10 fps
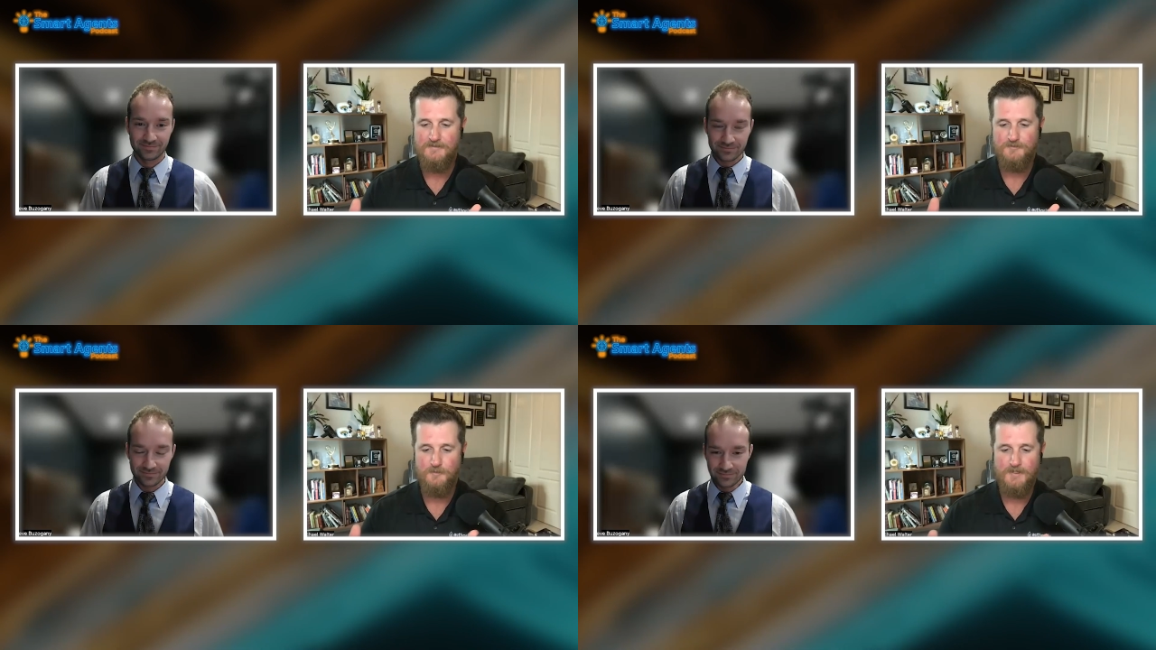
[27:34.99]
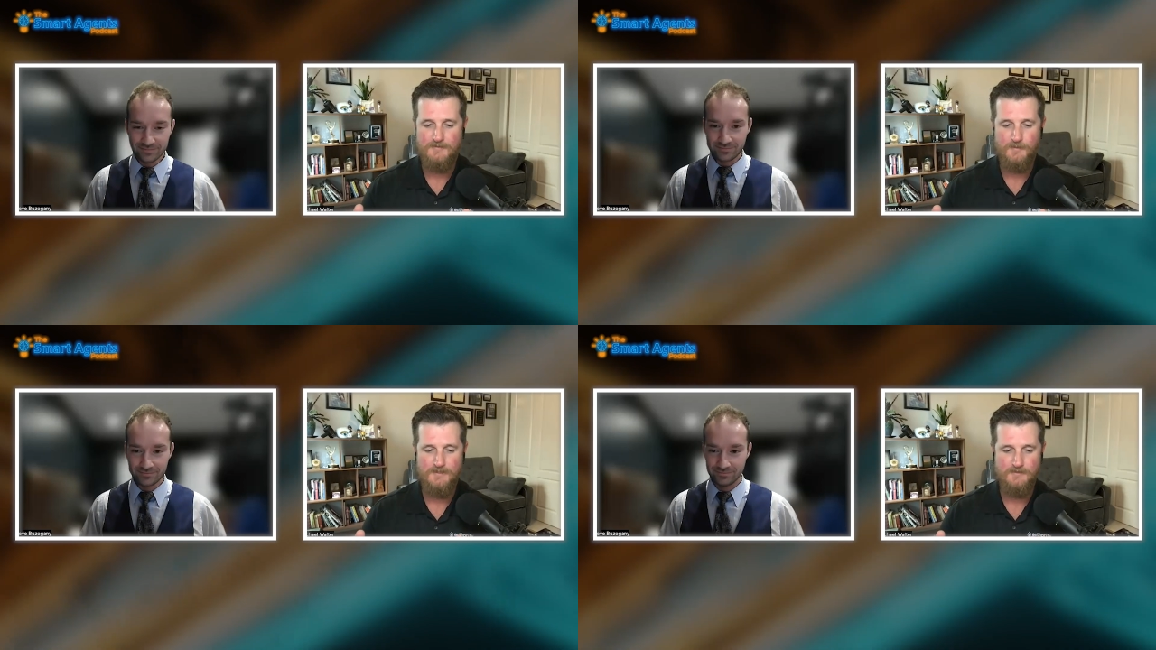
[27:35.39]
Speaker 1: of
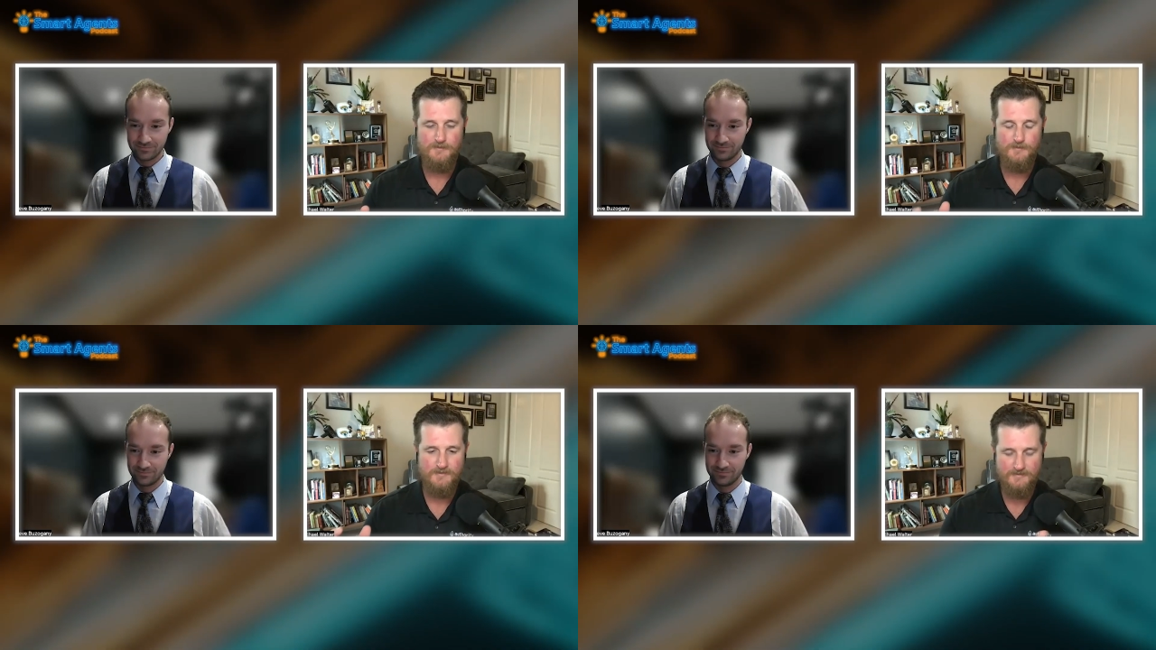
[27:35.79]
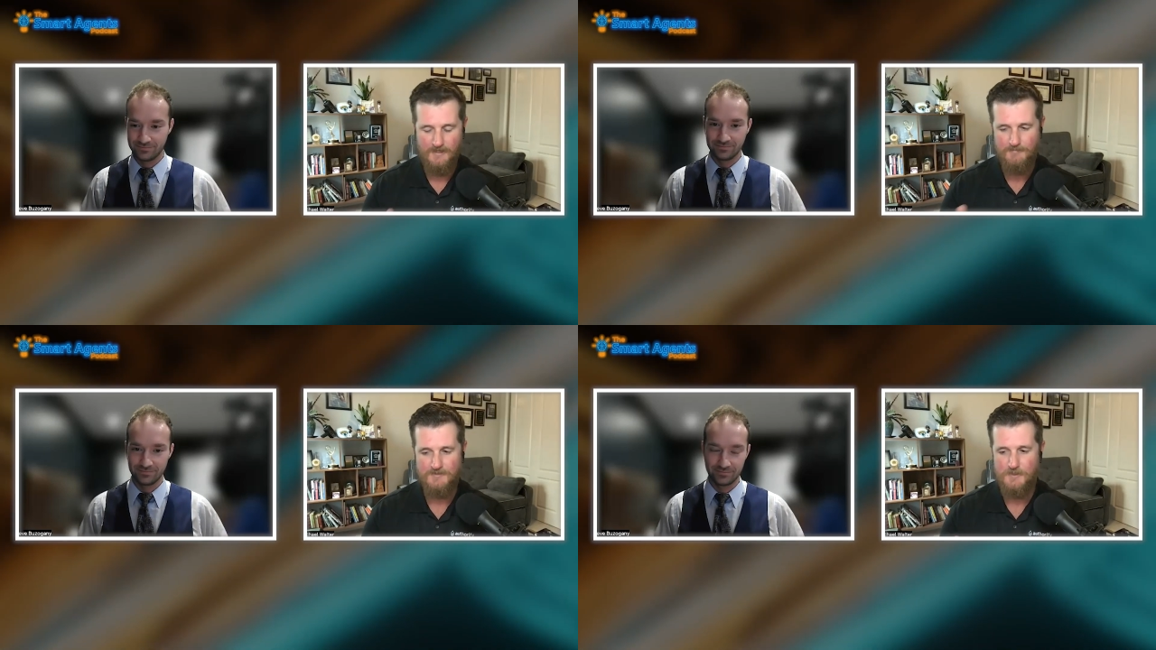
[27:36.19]
2022 at the
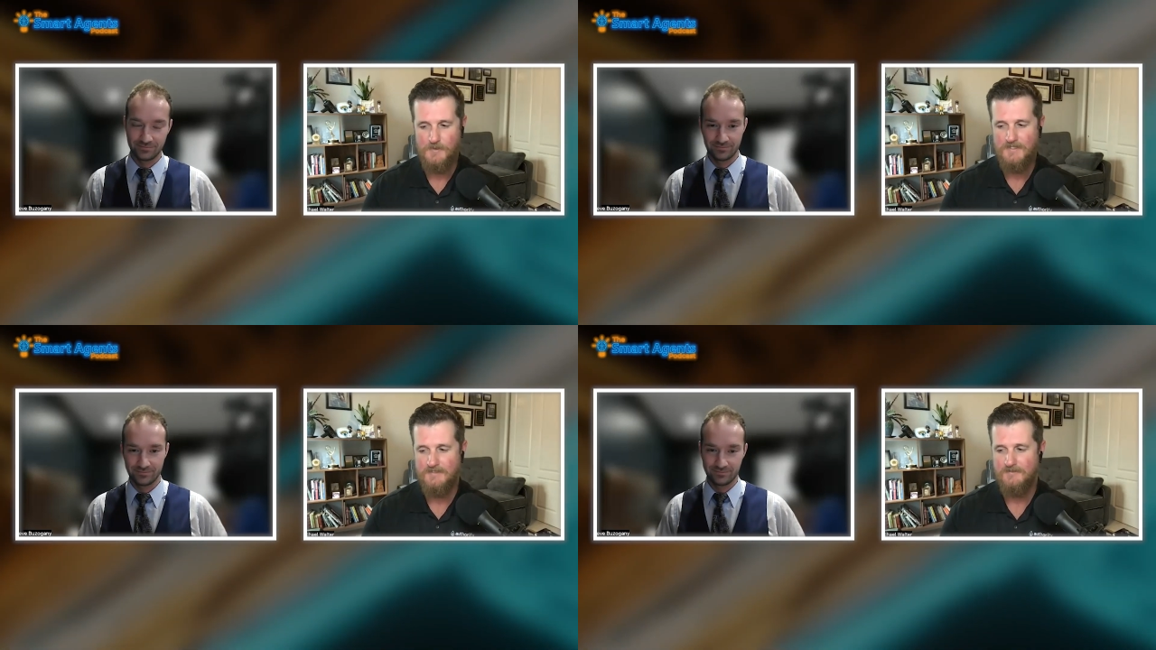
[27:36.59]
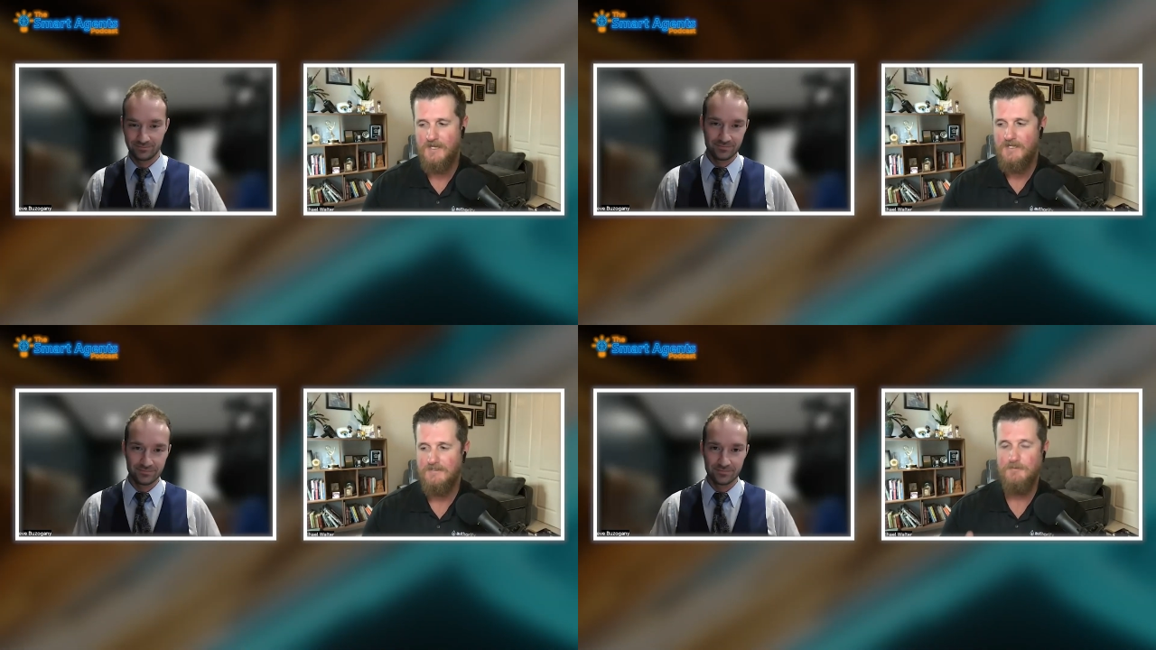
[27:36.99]
time of recording this.
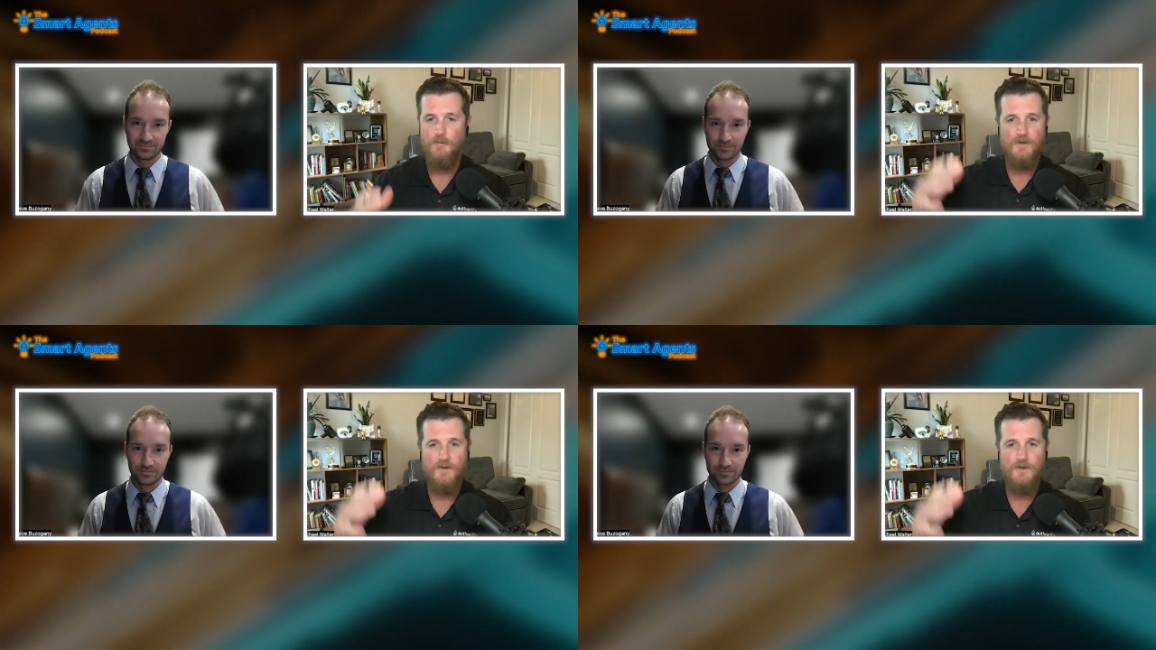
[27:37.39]
Tell me